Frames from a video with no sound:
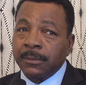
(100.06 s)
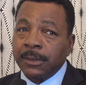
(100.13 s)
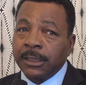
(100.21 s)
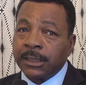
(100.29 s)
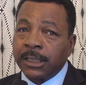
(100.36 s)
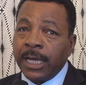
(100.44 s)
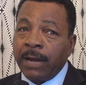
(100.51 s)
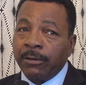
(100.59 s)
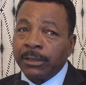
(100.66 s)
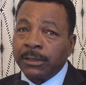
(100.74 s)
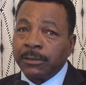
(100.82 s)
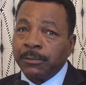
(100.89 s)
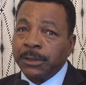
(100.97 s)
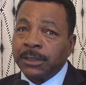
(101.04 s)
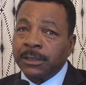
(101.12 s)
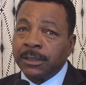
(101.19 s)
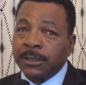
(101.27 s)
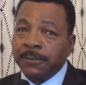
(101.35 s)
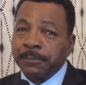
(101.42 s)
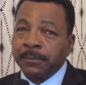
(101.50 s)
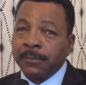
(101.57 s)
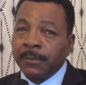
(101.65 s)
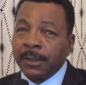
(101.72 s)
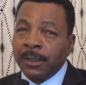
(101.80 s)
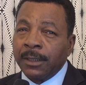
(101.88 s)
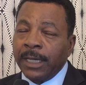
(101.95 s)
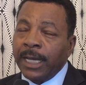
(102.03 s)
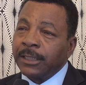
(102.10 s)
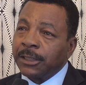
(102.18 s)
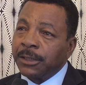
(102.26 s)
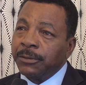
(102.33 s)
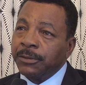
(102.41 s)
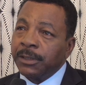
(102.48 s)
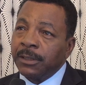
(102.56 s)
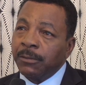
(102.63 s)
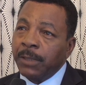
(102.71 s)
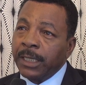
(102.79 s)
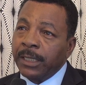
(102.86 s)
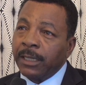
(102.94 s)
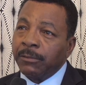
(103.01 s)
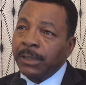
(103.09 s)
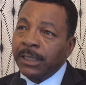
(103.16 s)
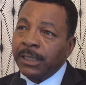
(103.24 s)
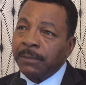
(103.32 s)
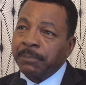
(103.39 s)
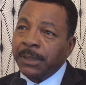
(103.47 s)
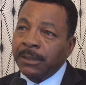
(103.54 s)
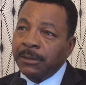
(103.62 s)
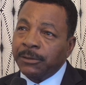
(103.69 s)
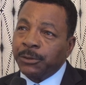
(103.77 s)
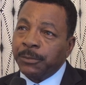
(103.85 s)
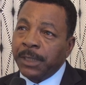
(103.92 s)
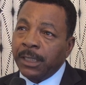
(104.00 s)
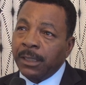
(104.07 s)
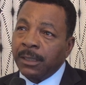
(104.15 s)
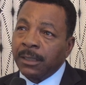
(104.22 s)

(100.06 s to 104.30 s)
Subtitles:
this character was executed in a way that really appealed to me.